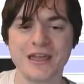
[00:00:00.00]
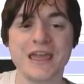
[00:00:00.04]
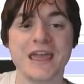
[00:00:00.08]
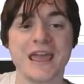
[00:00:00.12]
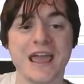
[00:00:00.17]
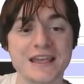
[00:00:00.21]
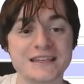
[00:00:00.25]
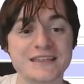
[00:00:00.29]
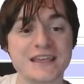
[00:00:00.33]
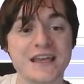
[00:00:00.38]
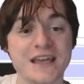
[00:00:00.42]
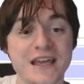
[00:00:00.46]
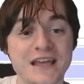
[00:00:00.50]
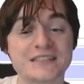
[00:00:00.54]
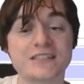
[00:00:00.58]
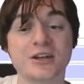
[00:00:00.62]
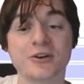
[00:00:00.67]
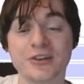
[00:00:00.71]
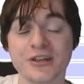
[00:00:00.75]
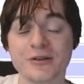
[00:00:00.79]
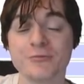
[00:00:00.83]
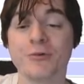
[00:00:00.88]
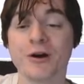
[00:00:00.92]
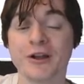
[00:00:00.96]
Is it? It's
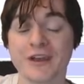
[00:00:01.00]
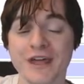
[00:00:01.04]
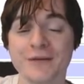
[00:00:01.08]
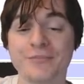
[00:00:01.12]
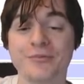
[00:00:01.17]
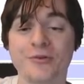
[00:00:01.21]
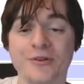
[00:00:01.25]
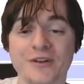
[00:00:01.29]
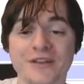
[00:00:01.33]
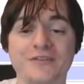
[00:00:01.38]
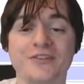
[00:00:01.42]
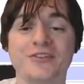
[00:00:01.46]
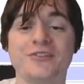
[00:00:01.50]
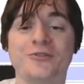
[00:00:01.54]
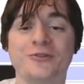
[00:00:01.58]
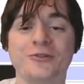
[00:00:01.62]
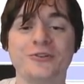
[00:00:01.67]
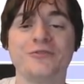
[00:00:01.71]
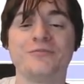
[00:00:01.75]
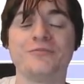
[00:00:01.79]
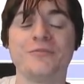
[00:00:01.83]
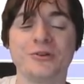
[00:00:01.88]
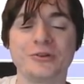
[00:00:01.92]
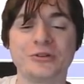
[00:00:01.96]
only one airport, even all
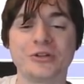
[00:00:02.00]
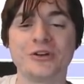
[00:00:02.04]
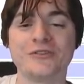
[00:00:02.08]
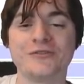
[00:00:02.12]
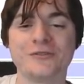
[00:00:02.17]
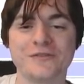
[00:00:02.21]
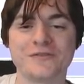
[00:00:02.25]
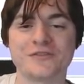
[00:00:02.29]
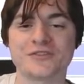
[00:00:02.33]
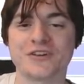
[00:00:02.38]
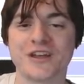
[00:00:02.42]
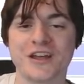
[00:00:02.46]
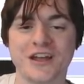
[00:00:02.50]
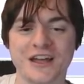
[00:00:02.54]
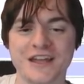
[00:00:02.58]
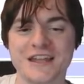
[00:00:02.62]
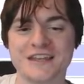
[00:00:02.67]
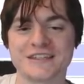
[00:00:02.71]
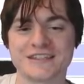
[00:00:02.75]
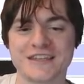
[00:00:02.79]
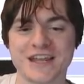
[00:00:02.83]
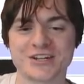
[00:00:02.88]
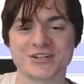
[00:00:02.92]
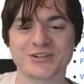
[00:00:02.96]
of Moldova with
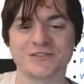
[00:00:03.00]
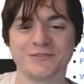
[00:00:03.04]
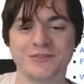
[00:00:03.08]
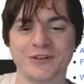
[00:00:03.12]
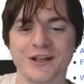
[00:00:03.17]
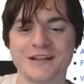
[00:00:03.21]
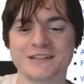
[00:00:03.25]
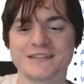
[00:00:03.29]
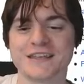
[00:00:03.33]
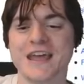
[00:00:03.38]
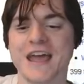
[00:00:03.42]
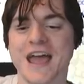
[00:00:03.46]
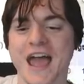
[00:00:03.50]
international flights.